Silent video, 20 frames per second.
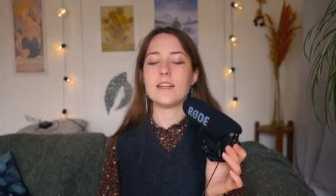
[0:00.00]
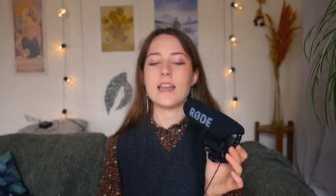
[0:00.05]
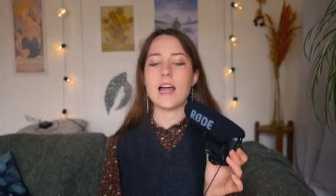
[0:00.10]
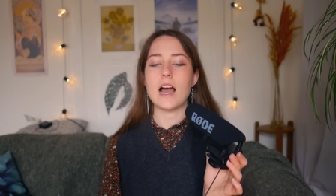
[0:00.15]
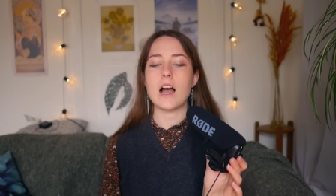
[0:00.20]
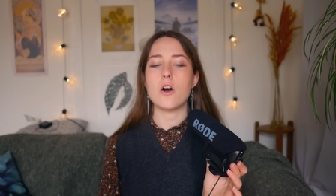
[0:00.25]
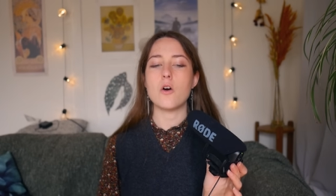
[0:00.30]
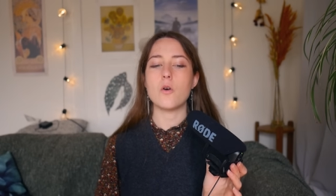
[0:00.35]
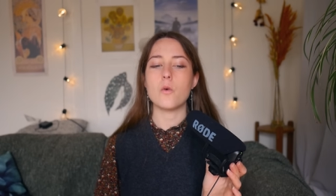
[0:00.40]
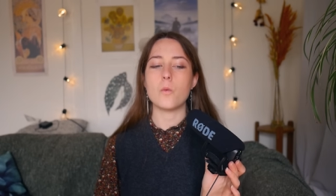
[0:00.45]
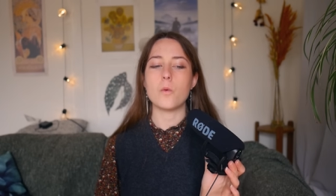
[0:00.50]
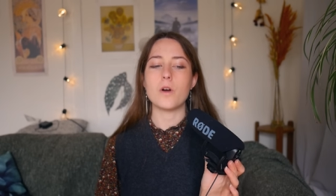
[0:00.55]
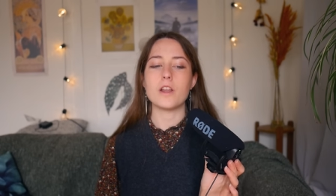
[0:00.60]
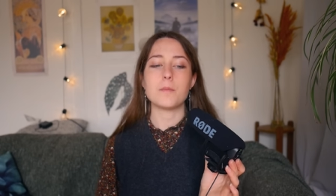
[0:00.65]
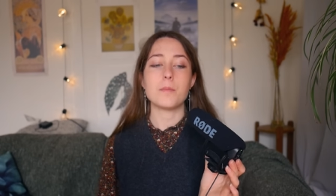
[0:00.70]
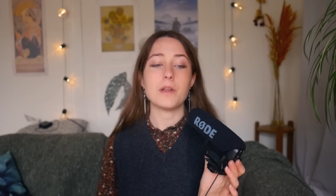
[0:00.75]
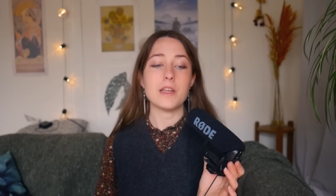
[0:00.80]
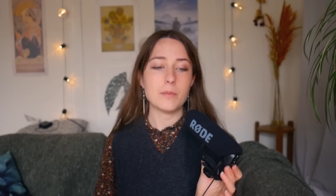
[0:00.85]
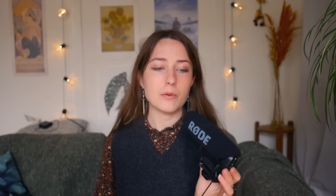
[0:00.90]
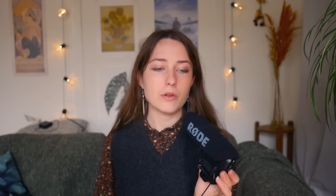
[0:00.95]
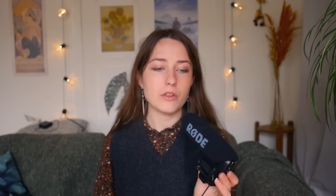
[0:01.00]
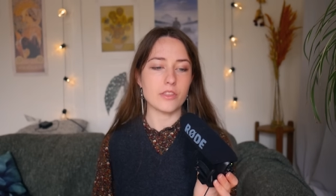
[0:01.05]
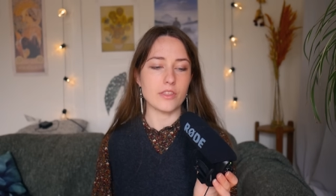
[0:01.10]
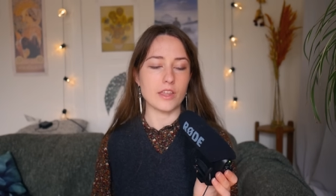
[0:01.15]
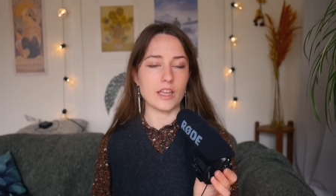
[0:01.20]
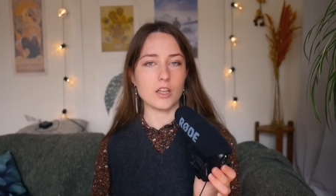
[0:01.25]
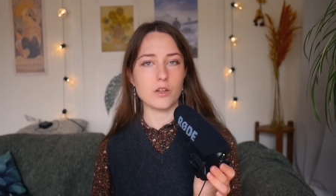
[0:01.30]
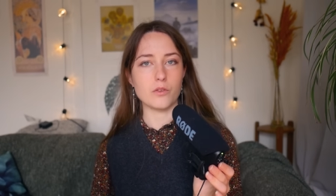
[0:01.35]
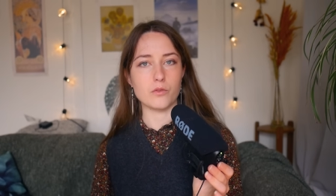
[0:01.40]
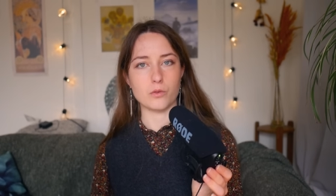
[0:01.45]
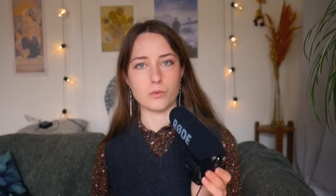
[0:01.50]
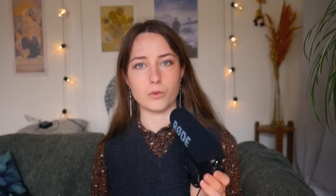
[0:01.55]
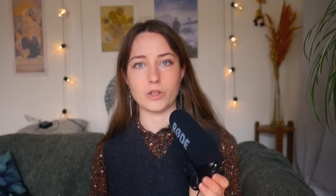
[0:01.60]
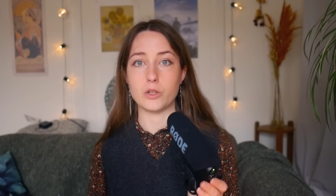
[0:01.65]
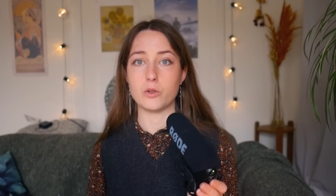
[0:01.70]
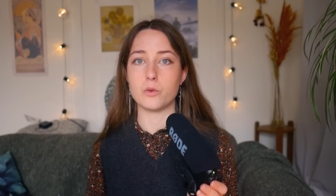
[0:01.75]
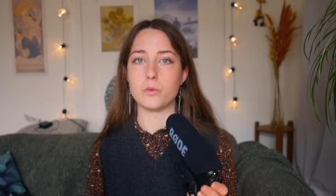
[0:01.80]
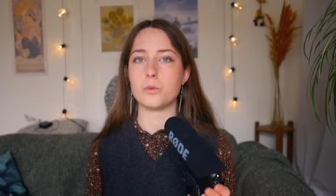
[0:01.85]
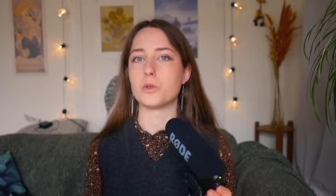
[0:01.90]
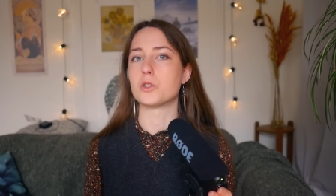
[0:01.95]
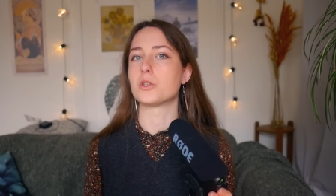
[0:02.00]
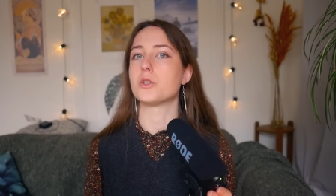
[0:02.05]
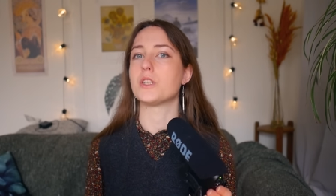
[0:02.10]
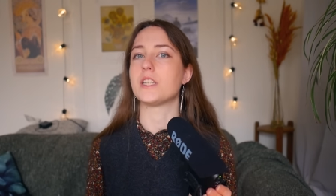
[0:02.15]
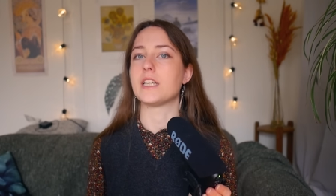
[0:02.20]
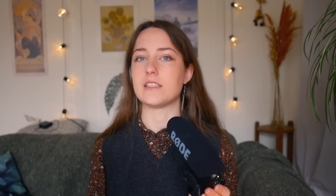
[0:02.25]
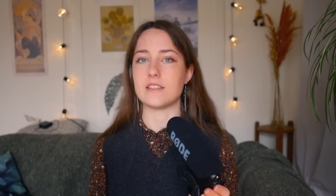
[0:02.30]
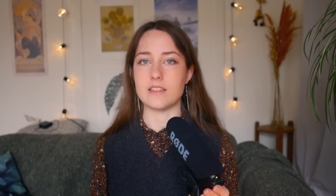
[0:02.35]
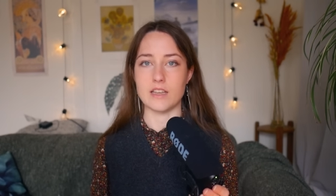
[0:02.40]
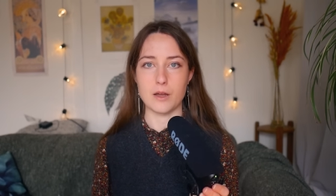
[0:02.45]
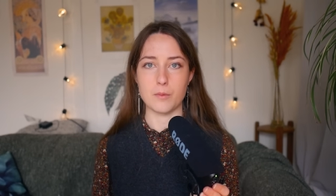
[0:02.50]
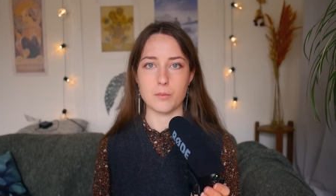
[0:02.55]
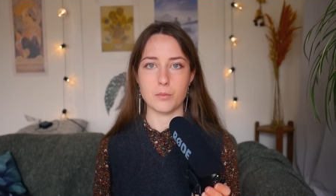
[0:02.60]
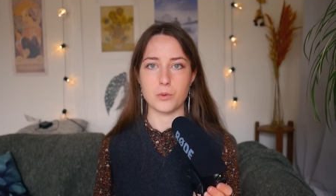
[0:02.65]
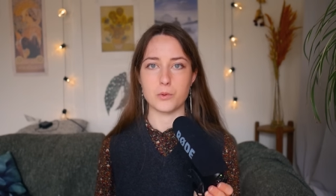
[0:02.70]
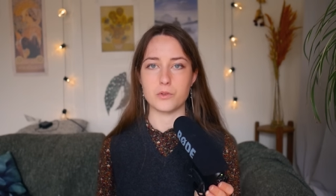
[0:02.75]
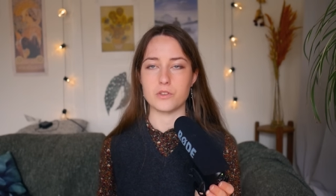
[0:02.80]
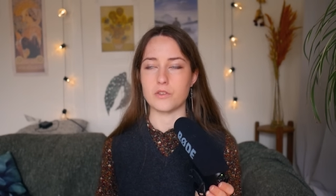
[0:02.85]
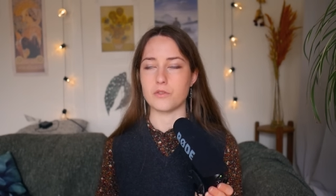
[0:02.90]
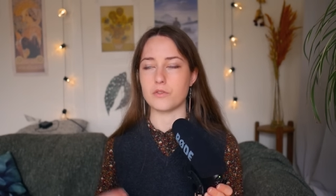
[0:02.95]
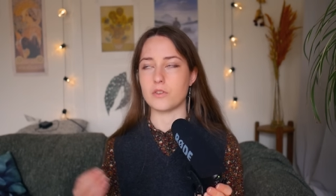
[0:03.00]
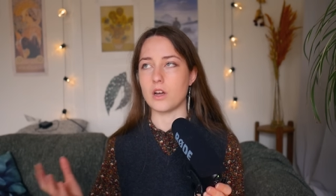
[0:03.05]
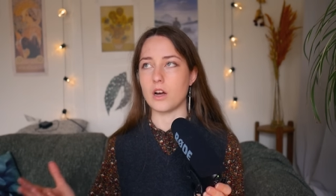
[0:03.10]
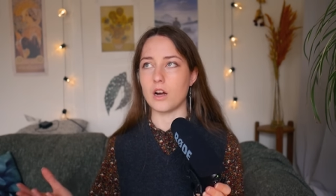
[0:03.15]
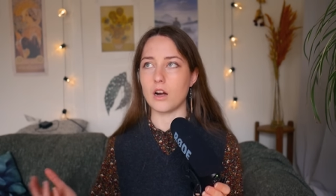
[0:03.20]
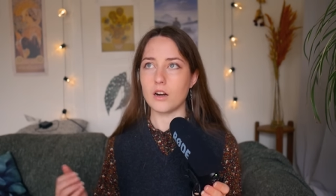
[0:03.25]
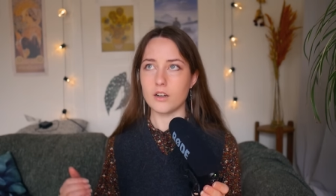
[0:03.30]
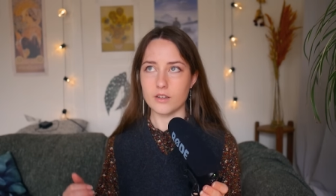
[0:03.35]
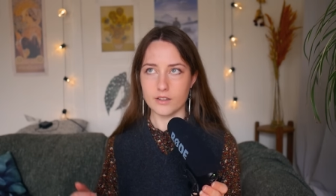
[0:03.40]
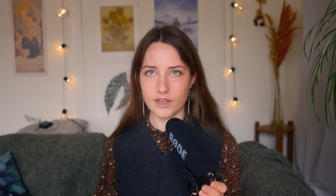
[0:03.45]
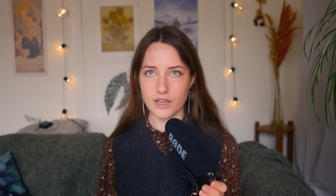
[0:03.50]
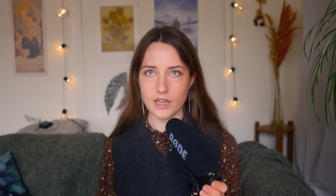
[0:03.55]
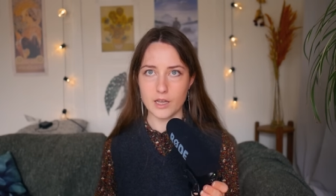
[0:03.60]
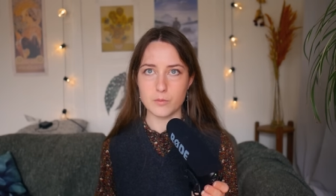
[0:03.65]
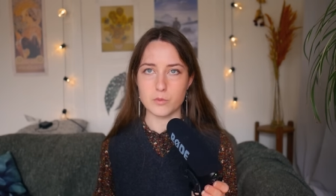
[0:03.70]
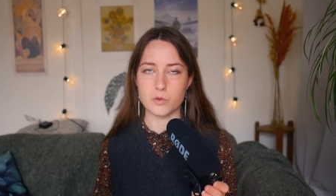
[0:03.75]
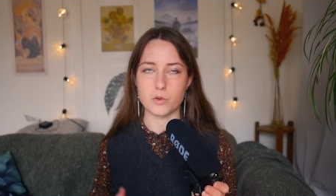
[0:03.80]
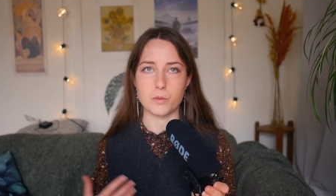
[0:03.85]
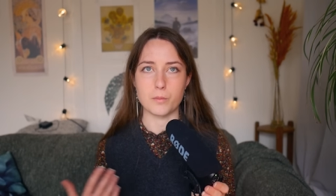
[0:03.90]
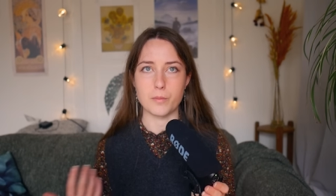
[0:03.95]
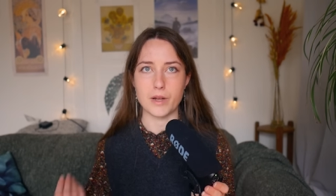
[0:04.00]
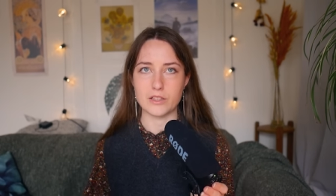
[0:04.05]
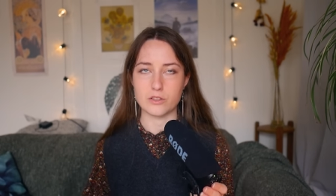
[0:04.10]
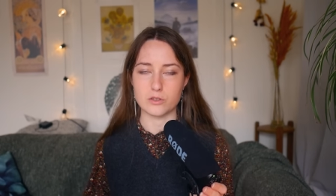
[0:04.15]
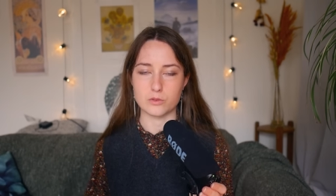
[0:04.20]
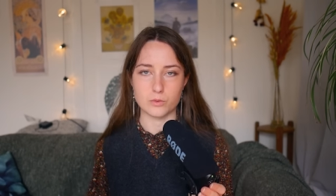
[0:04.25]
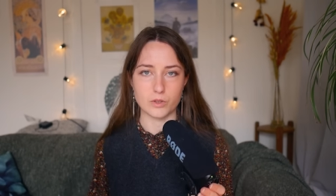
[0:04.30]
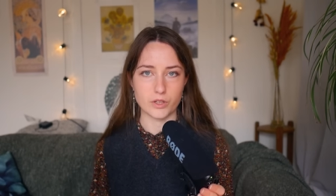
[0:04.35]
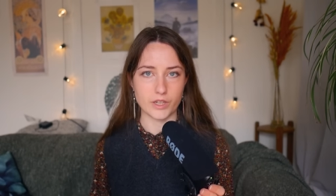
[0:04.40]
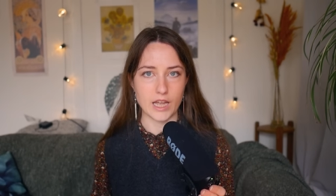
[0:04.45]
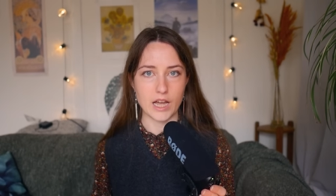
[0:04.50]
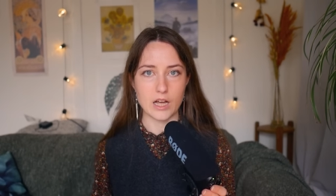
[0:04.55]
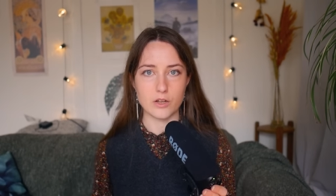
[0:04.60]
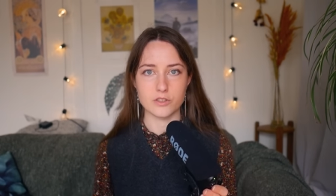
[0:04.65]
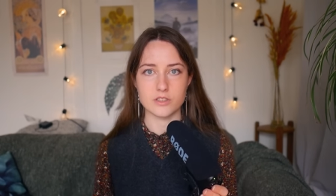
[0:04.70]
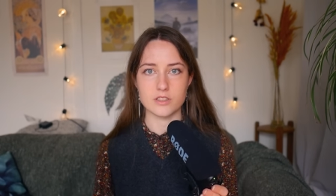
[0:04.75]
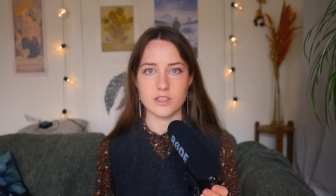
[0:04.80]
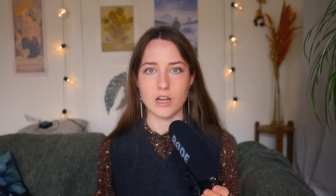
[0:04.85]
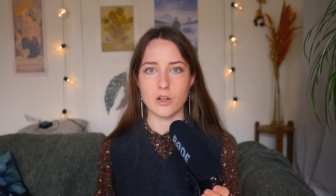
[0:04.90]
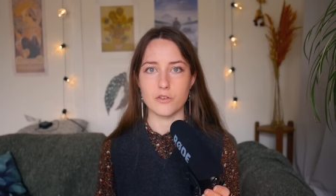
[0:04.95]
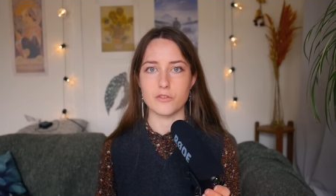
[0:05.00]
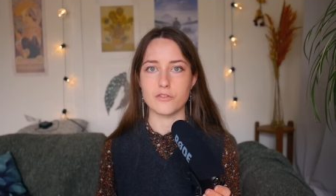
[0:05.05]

Now, when people think of real-world examples of the Hunger Games or Battle Royale-style